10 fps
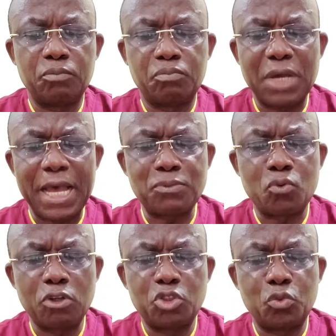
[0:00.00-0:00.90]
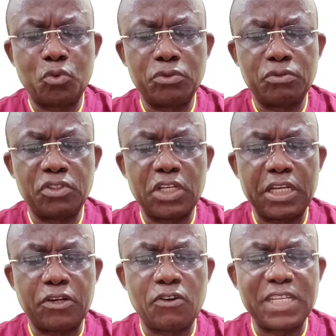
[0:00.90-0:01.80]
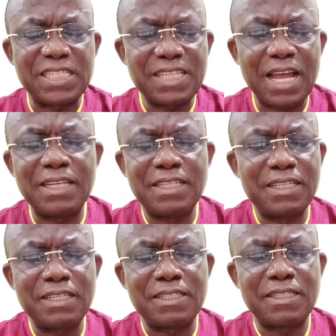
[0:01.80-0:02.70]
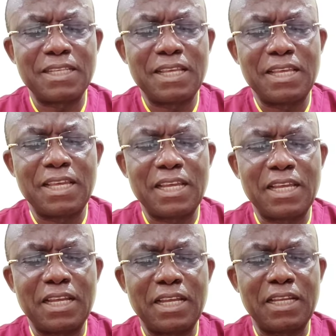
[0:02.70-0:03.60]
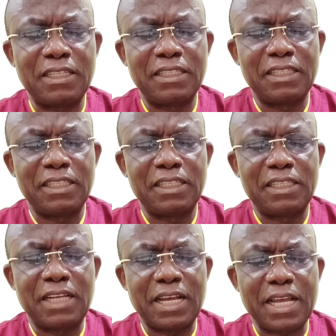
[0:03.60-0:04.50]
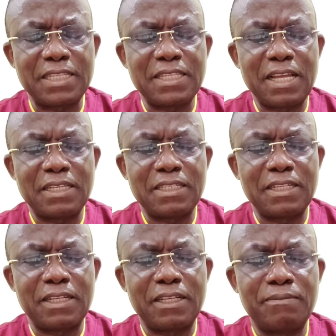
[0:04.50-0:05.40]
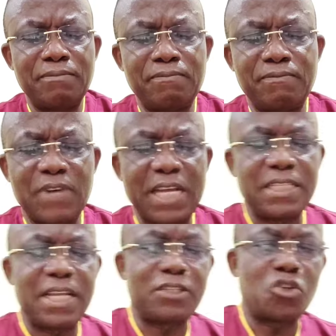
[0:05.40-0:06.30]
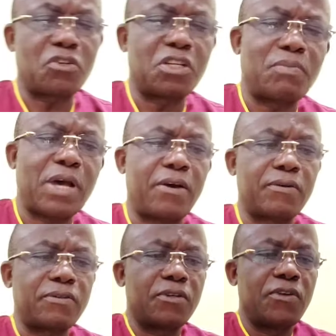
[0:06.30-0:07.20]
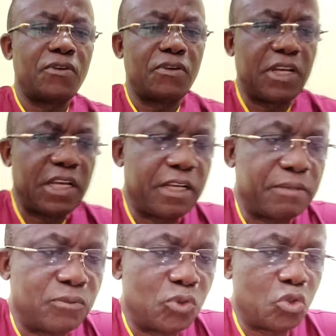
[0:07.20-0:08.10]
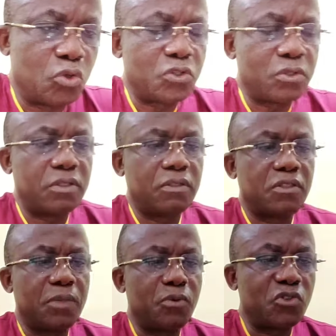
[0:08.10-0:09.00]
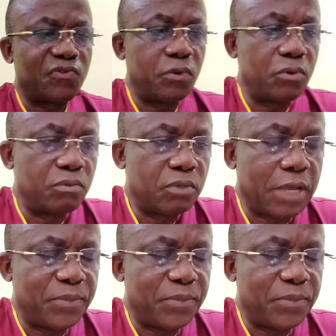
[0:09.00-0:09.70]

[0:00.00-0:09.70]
perhaps what you would understand is, like I said, I talked about 2 tablespoons.